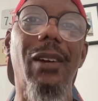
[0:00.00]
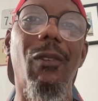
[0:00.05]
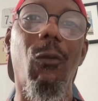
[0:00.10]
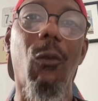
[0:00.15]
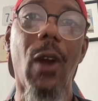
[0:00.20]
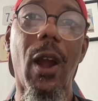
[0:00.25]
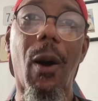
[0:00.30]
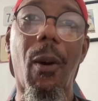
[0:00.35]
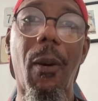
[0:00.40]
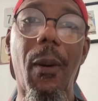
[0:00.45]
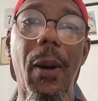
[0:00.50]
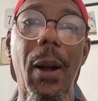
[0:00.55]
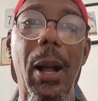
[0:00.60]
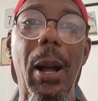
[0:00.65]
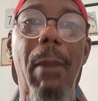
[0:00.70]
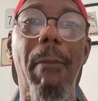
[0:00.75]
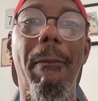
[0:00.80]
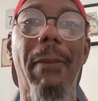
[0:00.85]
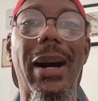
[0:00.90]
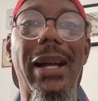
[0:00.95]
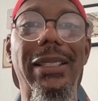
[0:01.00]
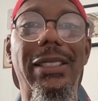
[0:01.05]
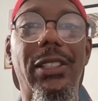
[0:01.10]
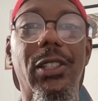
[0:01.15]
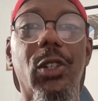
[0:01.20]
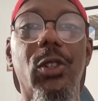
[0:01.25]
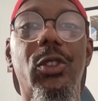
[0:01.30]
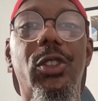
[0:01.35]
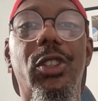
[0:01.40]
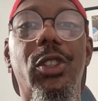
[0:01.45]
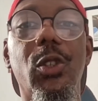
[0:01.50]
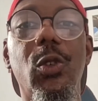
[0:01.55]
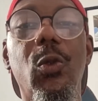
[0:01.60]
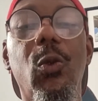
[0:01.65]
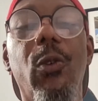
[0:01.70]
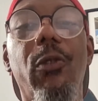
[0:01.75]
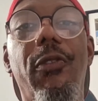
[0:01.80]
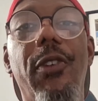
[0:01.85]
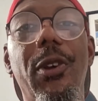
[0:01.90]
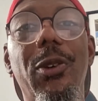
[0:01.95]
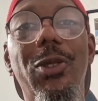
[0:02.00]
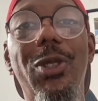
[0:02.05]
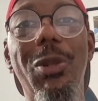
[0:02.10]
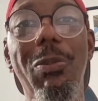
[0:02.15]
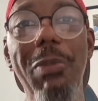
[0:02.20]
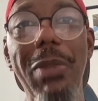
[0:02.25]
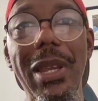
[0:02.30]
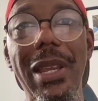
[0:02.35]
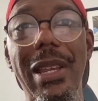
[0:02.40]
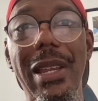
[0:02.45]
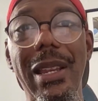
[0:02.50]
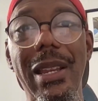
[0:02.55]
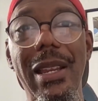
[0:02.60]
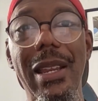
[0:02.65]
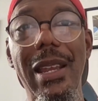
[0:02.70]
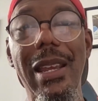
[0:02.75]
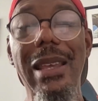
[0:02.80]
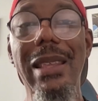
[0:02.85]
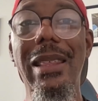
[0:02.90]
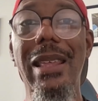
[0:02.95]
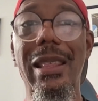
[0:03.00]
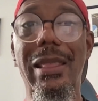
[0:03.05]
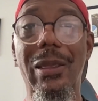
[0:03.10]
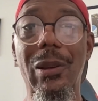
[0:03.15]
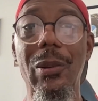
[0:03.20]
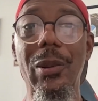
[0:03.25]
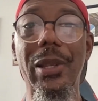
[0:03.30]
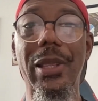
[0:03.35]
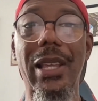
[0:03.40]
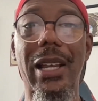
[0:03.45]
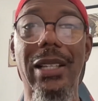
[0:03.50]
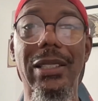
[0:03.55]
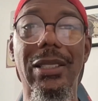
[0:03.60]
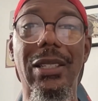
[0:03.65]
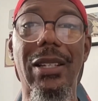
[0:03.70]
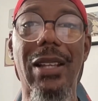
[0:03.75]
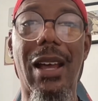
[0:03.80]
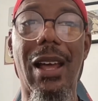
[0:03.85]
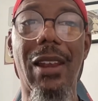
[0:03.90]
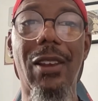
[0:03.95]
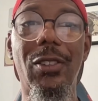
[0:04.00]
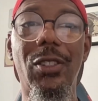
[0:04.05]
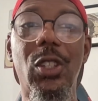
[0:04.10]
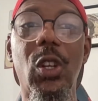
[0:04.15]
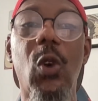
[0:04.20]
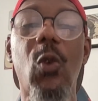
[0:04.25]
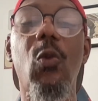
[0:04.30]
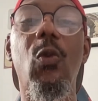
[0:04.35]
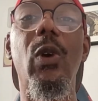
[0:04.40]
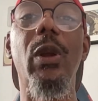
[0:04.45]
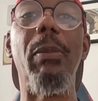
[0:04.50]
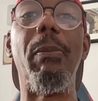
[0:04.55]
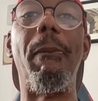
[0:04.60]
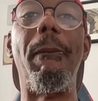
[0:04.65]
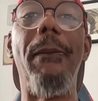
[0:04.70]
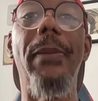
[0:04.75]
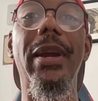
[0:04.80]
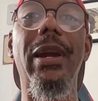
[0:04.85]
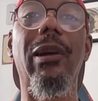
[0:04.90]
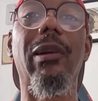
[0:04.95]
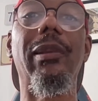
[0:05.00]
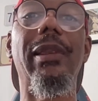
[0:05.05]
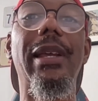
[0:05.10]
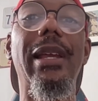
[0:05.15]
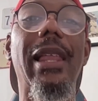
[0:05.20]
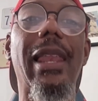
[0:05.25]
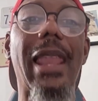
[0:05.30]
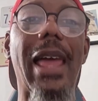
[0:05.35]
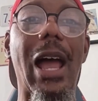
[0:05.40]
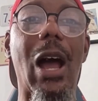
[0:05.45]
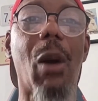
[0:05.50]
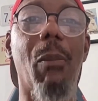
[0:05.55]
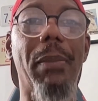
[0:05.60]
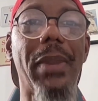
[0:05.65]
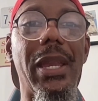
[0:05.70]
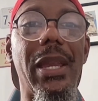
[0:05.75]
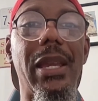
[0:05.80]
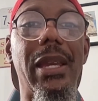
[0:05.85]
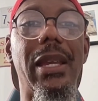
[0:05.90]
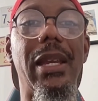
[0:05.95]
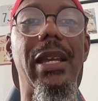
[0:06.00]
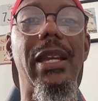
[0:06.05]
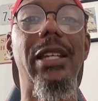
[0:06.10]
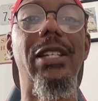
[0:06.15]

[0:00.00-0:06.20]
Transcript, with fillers: Well, my search soon revealed to me that $30,000 would barely allow me